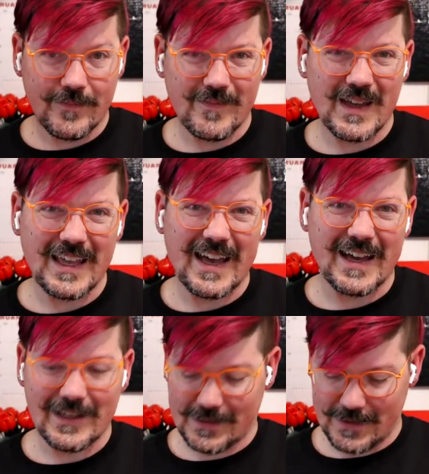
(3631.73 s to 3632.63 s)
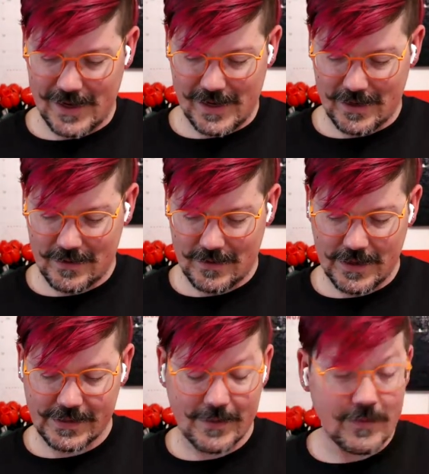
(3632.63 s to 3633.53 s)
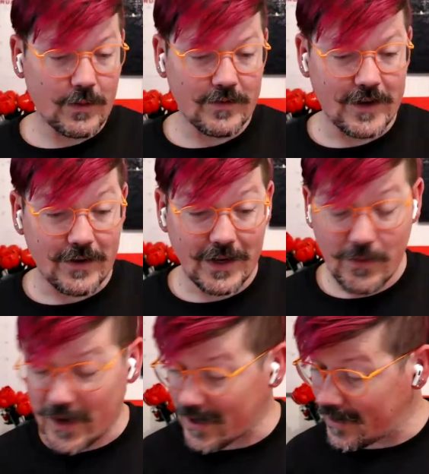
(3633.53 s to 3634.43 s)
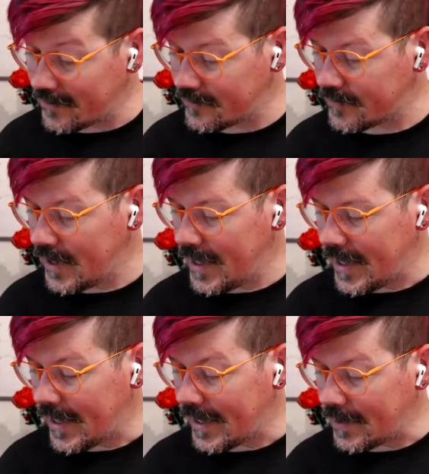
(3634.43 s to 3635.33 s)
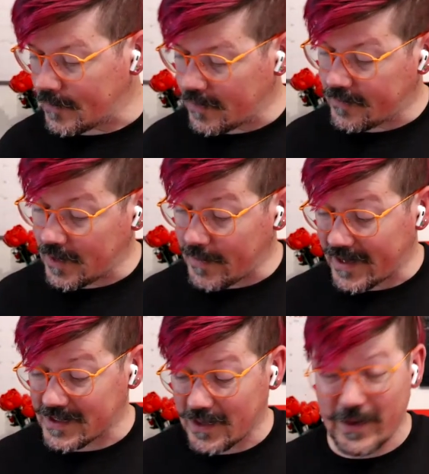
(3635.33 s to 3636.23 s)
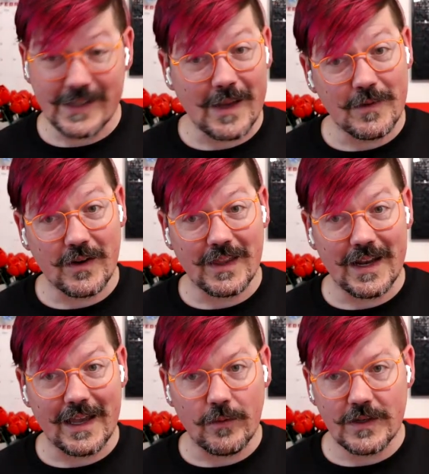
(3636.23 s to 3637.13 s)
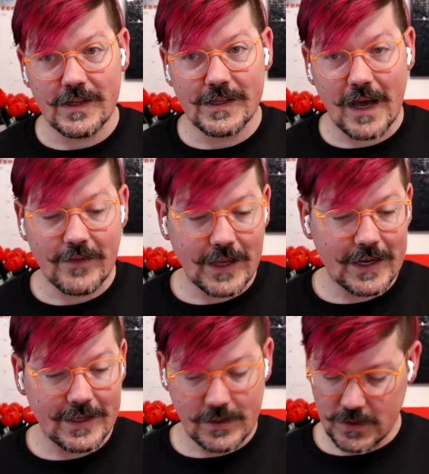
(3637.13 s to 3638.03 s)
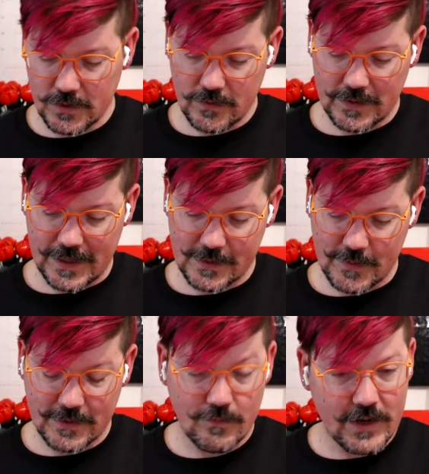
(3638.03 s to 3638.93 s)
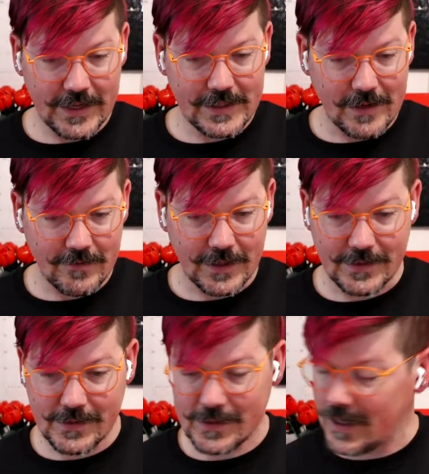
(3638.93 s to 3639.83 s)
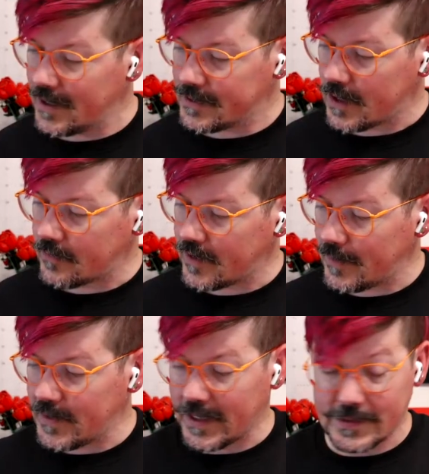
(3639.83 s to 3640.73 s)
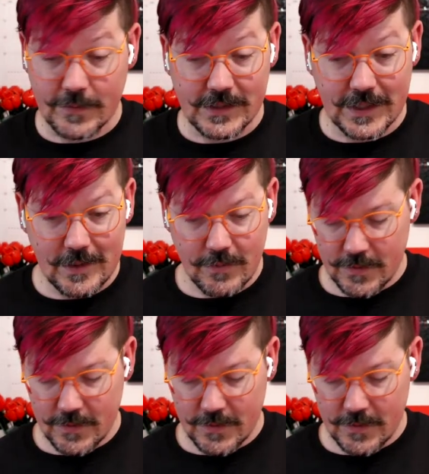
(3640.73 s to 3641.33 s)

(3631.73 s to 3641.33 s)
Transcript: But yeah, that's something we're very aware of. Philip actually wakes up during the night when she's coughing at night too, and that's been pretty tough because it's hard for him to get some sleep.